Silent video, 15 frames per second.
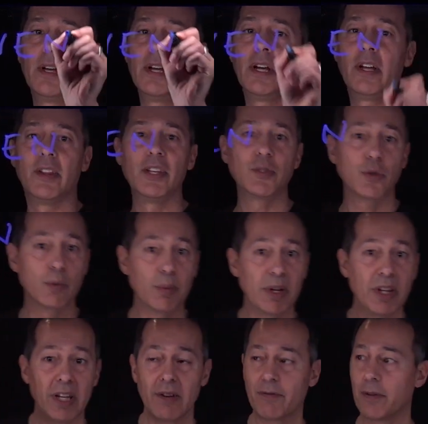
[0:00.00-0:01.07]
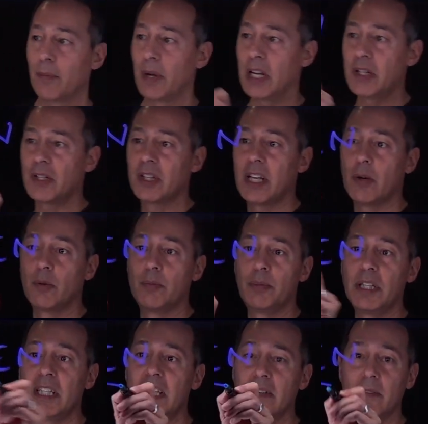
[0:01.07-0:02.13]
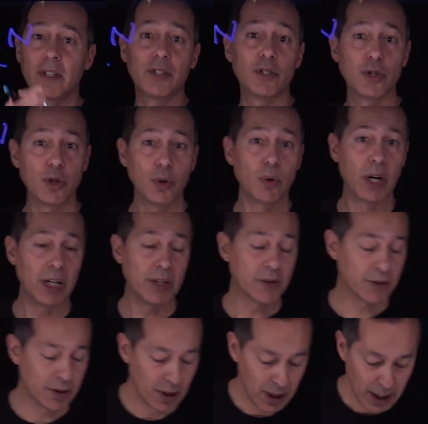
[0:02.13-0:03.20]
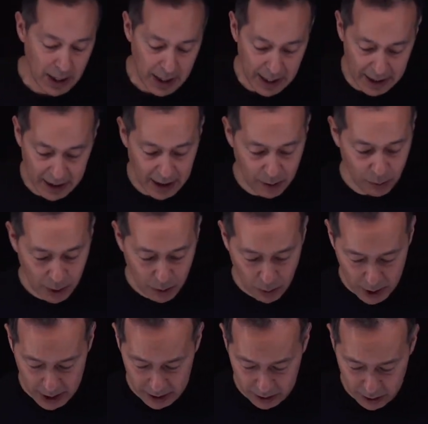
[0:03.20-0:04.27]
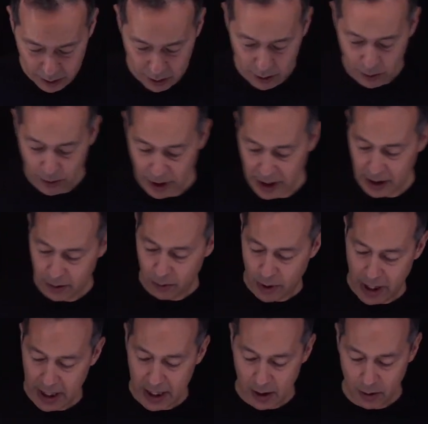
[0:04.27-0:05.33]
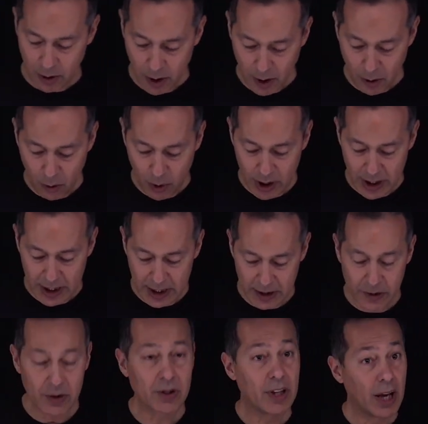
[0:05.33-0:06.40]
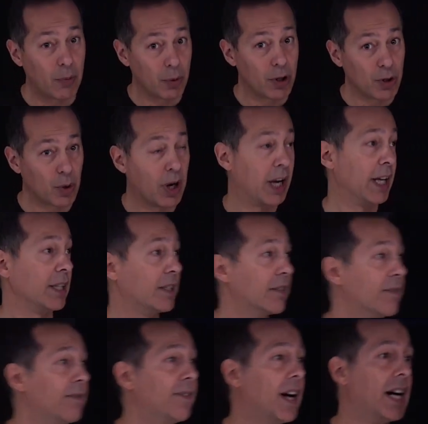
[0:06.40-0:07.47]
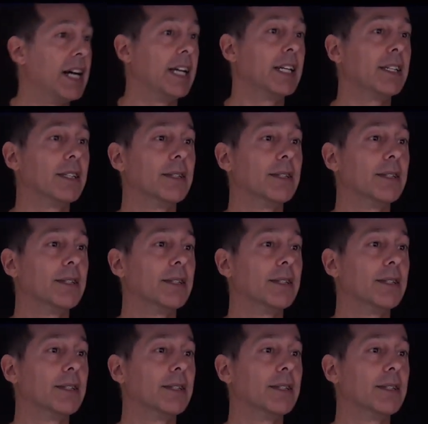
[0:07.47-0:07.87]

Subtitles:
This would be the information that would be given to us, and then we want to then write out what it is that we're trying to find.